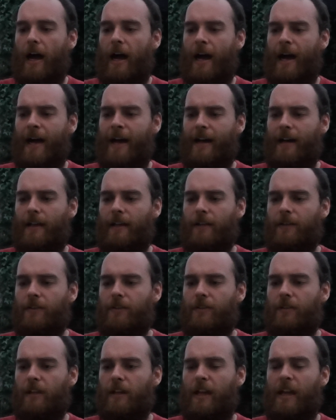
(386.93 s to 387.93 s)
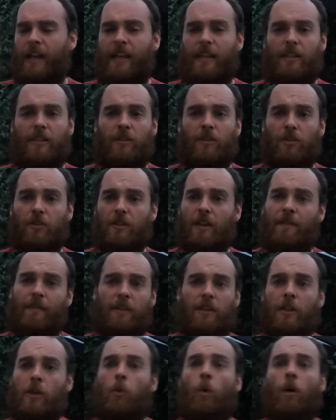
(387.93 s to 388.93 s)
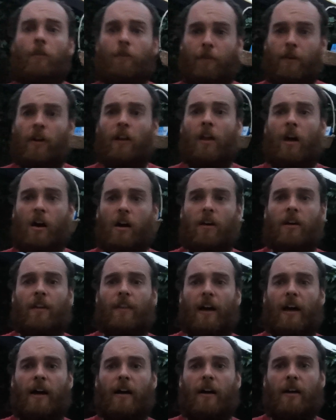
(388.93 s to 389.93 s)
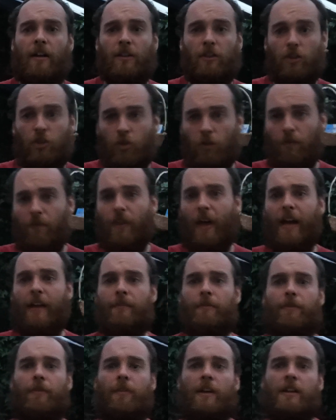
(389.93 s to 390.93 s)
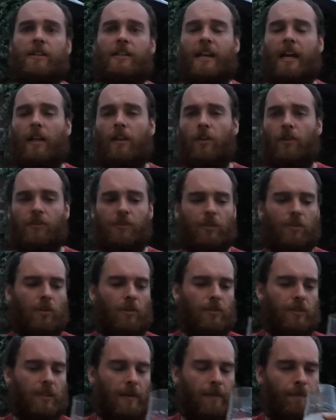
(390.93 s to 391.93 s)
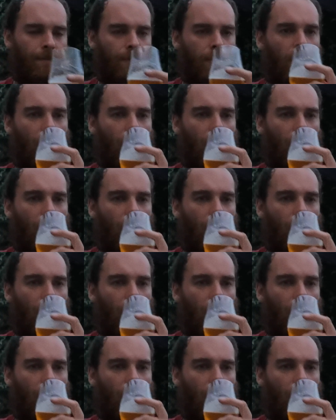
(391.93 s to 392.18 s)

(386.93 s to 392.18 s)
And it does everything you want for a lager, that. And shove that in the fridge, get loads of those in.